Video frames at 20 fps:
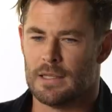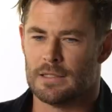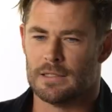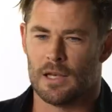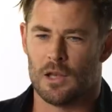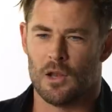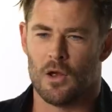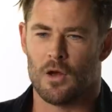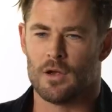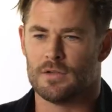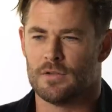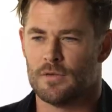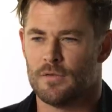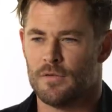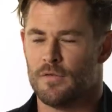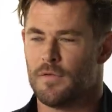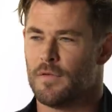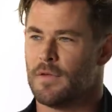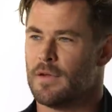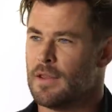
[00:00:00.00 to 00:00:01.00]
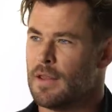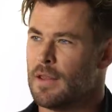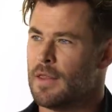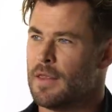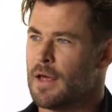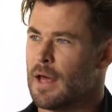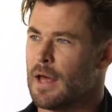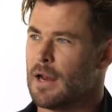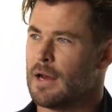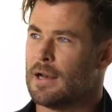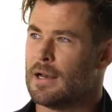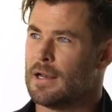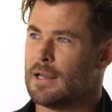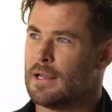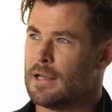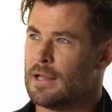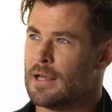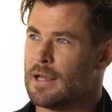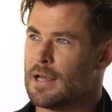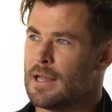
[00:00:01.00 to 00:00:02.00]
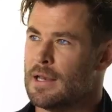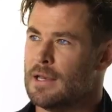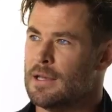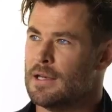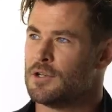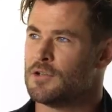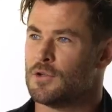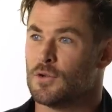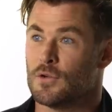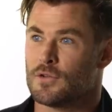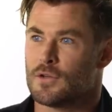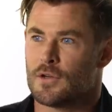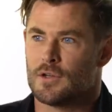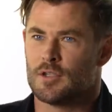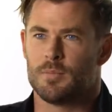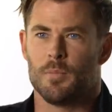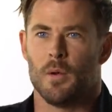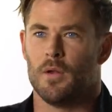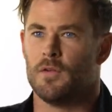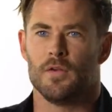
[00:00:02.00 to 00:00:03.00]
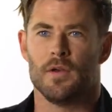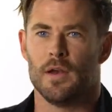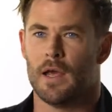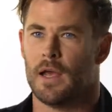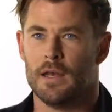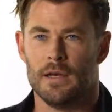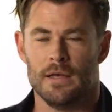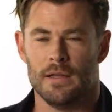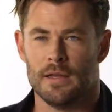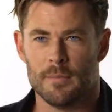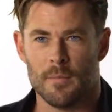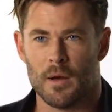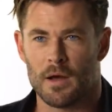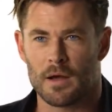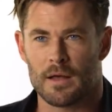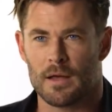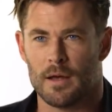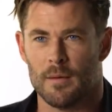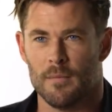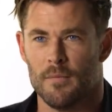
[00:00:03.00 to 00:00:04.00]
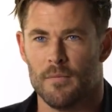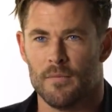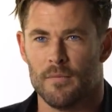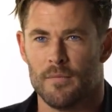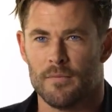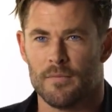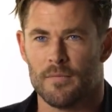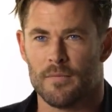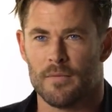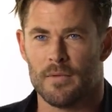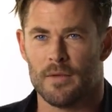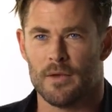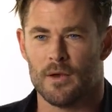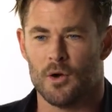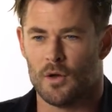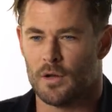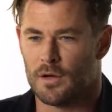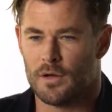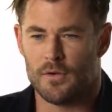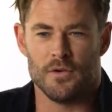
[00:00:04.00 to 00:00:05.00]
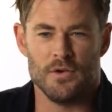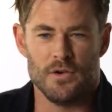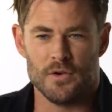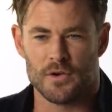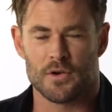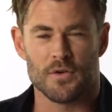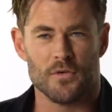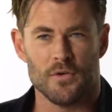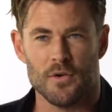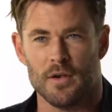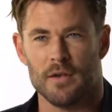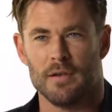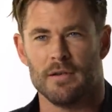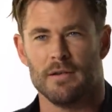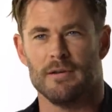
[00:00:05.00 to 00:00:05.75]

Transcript: There's a loss of that initial sort of spontaneity that might come earlier in your career.